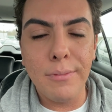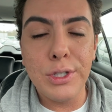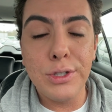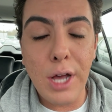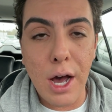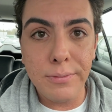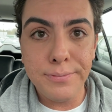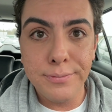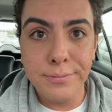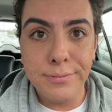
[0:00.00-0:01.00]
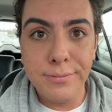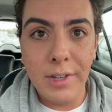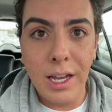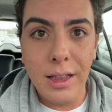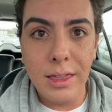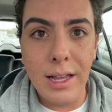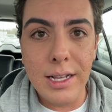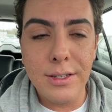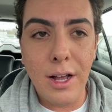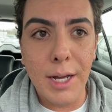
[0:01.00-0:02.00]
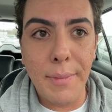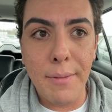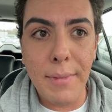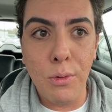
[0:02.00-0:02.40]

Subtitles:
So let's talk about